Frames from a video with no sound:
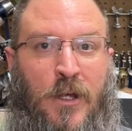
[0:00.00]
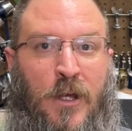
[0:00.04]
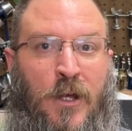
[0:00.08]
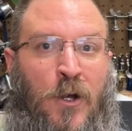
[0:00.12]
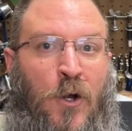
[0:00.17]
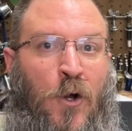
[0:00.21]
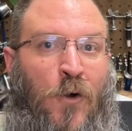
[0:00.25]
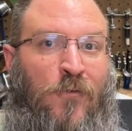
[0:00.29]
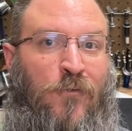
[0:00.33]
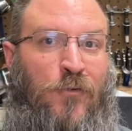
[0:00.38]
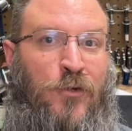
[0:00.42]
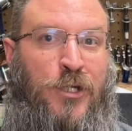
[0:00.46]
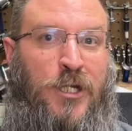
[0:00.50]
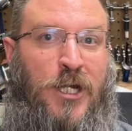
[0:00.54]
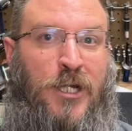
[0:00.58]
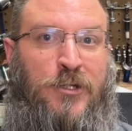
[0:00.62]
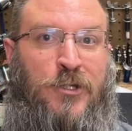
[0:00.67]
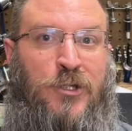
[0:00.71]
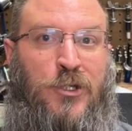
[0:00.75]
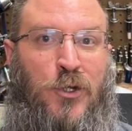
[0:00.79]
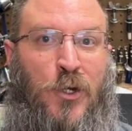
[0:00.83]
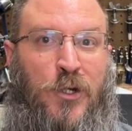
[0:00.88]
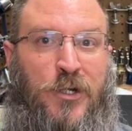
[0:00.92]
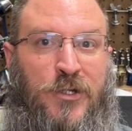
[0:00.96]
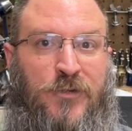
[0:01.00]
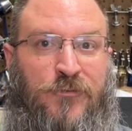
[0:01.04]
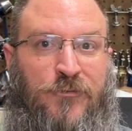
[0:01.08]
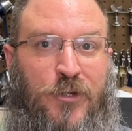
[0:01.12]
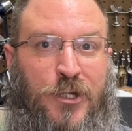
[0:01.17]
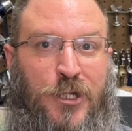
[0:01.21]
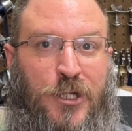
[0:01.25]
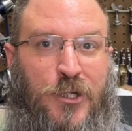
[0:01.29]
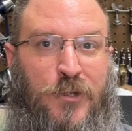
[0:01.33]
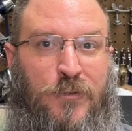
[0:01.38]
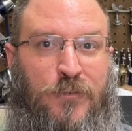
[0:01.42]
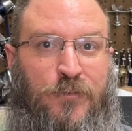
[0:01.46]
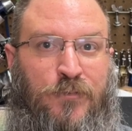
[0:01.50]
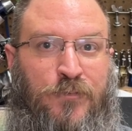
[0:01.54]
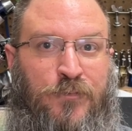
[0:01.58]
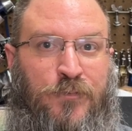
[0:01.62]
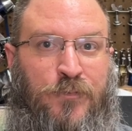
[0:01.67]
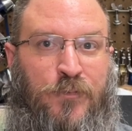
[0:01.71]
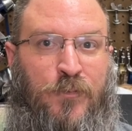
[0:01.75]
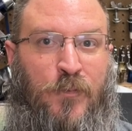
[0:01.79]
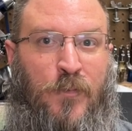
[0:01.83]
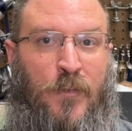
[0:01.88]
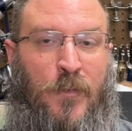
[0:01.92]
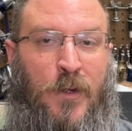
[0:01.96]
Hopefully you guys enjoyed this video.
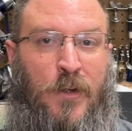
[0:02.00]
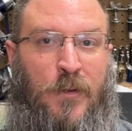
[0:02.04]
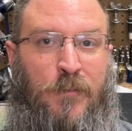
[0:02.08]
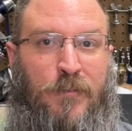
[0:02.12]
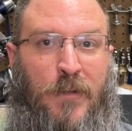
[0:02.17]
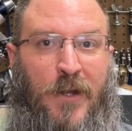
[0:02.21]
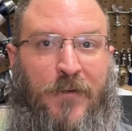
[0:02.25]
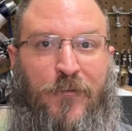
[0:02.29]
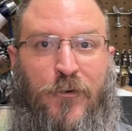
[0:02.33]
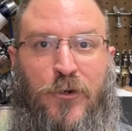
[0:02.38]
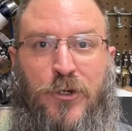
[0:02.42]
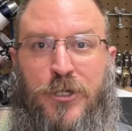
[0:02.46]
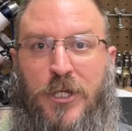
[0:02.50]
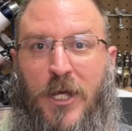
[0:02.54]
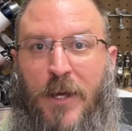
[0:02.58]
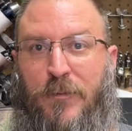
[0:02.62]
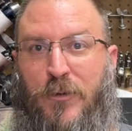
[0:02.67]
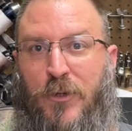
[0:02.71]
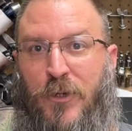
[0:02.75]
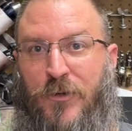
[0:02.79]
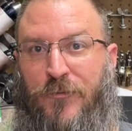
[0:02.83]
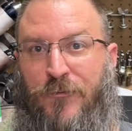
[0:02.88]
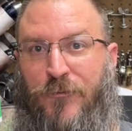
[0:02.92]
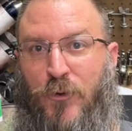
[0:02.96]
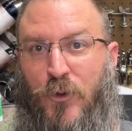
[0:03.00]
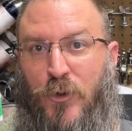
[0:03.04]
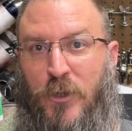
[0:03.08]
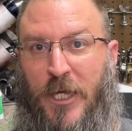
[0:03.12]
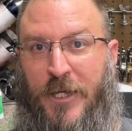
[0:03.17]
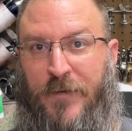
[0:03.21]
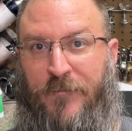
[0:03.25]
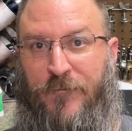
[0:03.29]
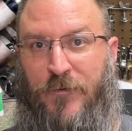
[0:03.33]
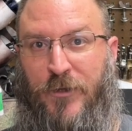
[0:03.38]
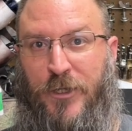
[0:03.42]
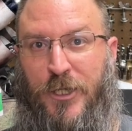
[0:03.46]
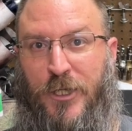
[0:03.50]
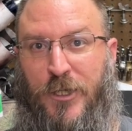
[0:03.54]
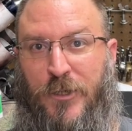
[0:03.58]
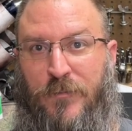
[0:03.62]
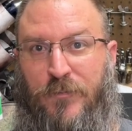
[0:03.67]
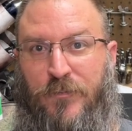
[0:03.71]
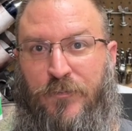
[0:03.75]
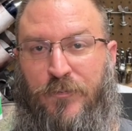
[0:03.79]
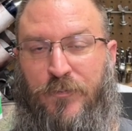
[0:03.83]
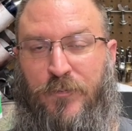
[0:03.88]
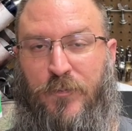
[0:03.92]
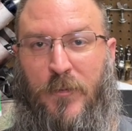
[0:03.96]
My first time doing a full length video
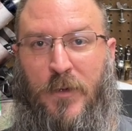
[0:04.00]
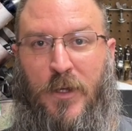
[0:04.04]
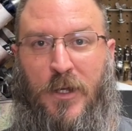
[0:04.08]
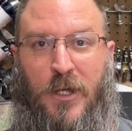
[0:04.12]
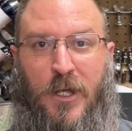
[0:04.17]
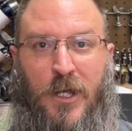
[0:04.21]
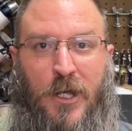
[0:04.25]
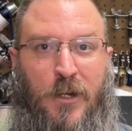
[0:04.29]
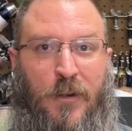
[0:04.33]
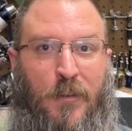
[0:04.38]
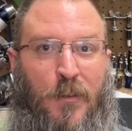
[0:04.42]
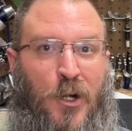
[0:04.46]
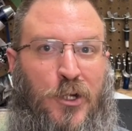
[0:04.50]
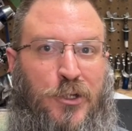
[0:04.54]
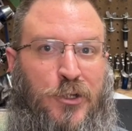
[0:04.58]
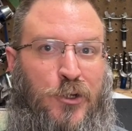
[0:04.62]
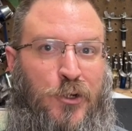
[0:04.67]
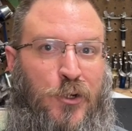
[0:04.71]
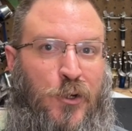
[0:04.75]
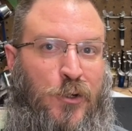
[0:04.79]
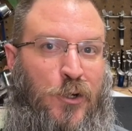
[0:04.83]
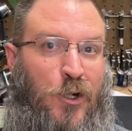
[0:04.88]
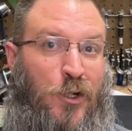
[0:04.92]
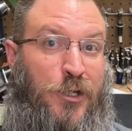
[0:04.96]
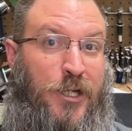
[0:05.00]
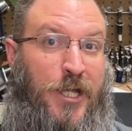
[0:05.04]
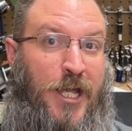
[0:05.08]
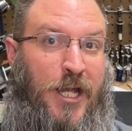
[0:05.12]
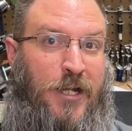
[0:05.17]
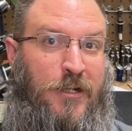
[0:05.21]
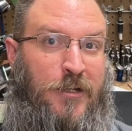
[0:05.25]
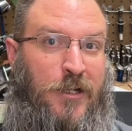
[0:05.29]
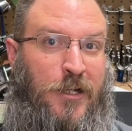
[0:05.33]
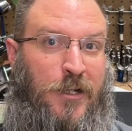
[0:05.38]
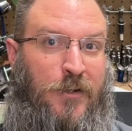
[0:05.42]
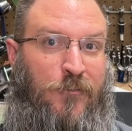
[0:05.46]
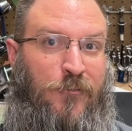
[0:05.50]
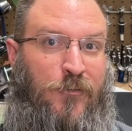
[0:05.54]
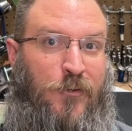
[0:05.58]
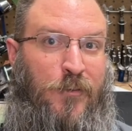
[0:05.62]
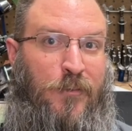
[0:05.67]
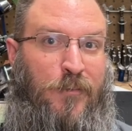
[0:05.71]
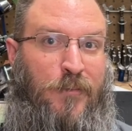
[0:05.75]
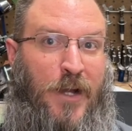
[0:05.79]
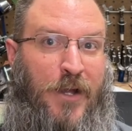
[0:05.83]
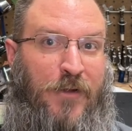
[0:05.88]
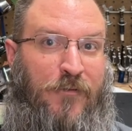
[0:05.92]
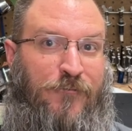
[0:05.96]
and I'm also doing all the editing from
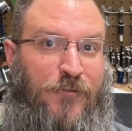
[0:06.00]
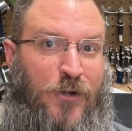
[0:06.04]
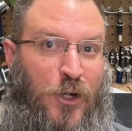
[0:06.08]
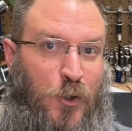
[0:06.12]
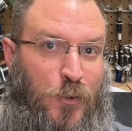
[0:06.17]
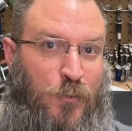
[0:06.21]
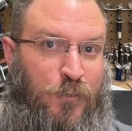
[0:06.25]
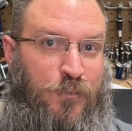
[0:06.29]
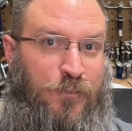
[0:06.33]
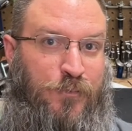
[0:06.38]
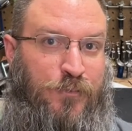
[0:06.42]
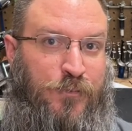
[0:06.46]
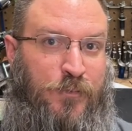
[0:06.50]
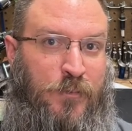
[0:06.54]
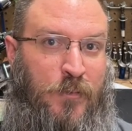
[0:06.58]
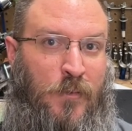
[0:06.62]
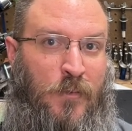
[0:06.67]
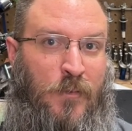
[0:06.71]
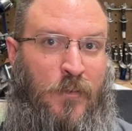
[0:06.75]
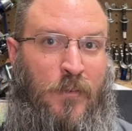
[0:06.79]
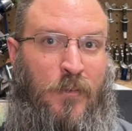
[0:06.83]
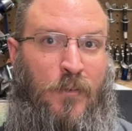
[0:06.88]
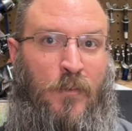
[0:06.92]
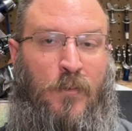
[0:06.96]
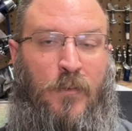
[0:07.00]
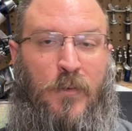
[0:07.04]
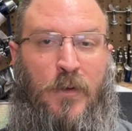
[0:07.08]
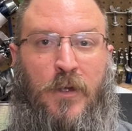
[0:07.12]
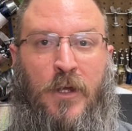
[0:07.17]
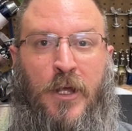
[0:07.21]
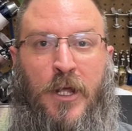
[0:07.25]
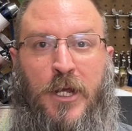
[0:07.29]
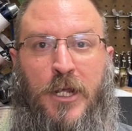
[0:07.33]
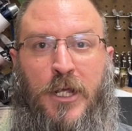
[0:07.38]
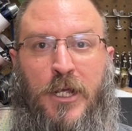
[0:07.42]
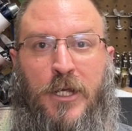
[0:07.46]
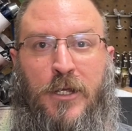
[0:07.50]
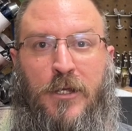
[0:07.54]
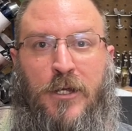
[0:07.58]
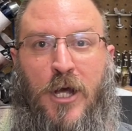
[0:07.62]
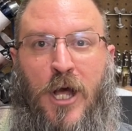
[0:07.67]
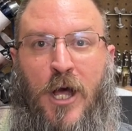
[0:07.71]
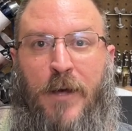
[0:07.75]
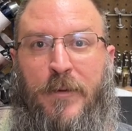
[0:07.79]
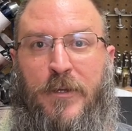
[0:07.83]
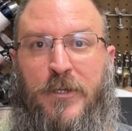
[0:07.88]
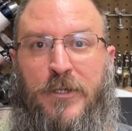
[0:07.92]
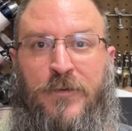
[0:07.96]
my phone. Any
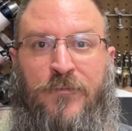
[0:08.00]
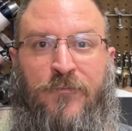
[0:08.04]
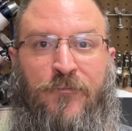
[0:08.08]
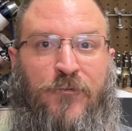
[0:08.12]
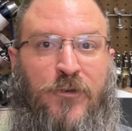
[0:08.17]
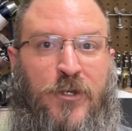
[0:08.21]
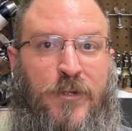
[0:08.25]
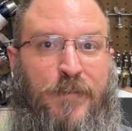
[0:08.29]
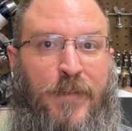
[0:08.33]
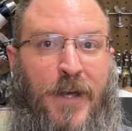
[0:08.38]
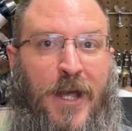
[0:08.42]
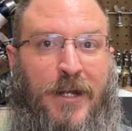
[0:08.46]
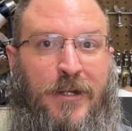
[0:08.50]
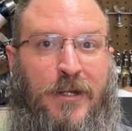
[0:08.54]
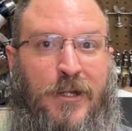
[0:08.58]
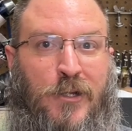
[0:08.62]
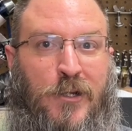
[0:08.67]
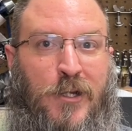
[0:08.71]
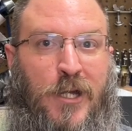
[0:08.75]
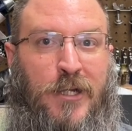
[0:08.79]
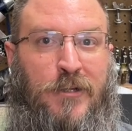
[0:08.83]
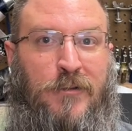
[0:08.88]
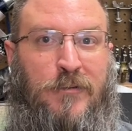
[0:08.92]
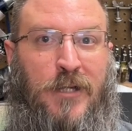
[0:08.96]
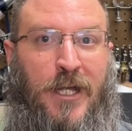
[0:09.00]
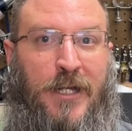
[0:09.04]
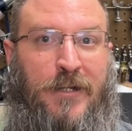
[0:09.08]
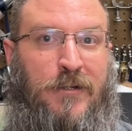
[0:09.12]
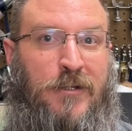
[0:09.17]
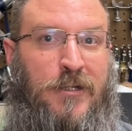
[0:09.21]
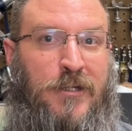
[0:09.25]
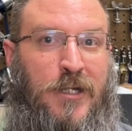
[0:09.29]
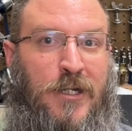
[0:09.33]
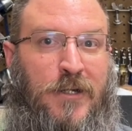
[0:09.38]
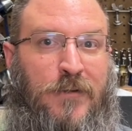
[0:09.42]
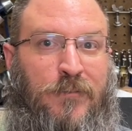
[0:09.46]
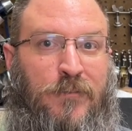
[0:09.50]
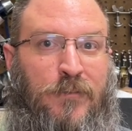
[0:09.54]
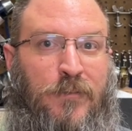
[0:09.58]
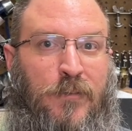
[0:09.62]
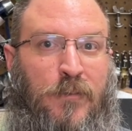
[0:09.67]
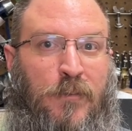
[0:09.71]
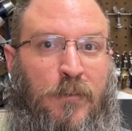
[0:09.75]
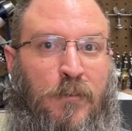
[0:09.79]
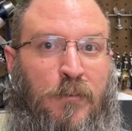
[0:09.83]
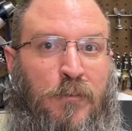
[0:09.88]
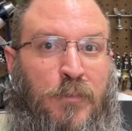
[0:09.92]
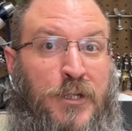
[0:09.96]
comments and feedback that you guys would like to give,
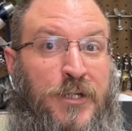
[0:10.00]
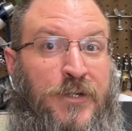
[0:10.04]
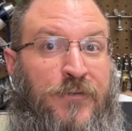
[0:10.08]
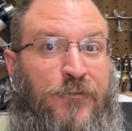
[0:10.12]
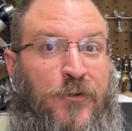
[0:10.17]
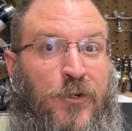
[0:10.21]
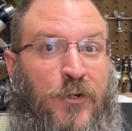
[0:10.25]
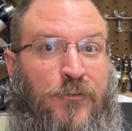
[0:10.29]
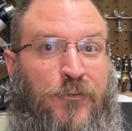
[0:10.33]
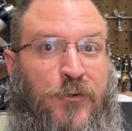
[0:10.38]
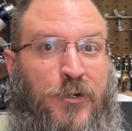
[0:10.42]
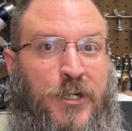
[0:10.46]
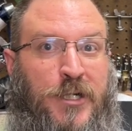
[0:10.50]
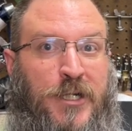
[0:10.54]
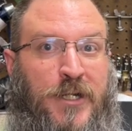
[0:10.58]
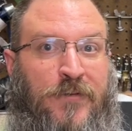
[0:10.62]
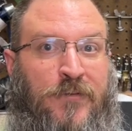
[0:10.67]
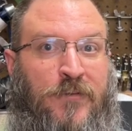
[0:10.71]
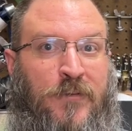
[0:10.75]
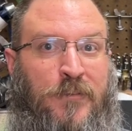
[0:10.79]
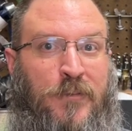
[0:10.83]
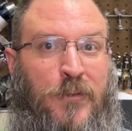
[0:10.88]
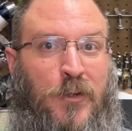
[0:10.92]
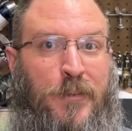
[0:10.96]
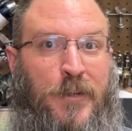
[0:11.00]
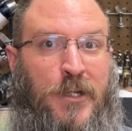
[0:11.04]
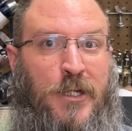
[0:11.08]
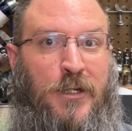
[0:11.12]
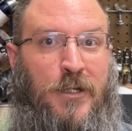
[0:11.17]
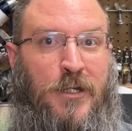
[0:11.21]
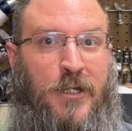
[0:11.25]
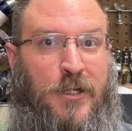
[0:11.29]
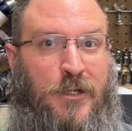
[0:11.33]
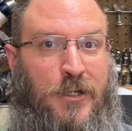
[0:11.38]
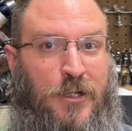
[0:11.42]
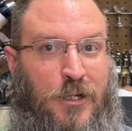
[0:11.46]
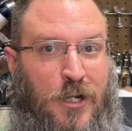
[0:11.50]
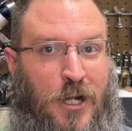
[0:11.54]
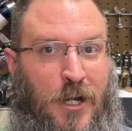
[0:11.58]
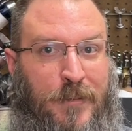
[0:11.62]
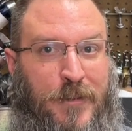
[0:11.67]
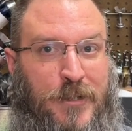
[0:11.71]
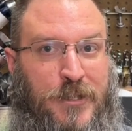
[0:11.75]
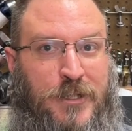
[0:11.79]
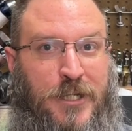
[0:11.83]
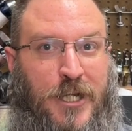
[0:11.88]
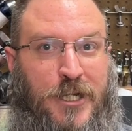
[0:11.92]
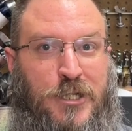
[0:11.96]
please feel free to give them to me in the
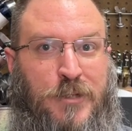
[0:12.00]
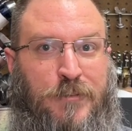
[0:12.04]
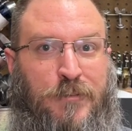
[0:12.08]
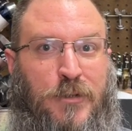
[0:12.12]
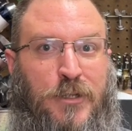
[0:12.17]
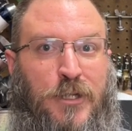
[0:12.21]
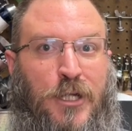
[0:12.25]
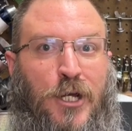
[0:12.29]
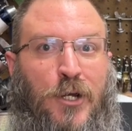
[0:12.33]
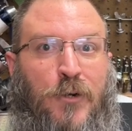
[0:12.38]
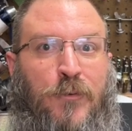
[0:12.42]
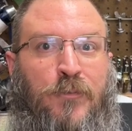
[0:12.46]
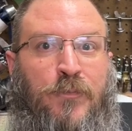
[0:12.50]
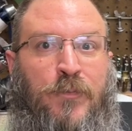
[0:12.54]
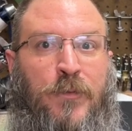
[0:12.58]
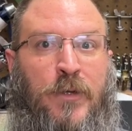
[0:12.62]
comment section below.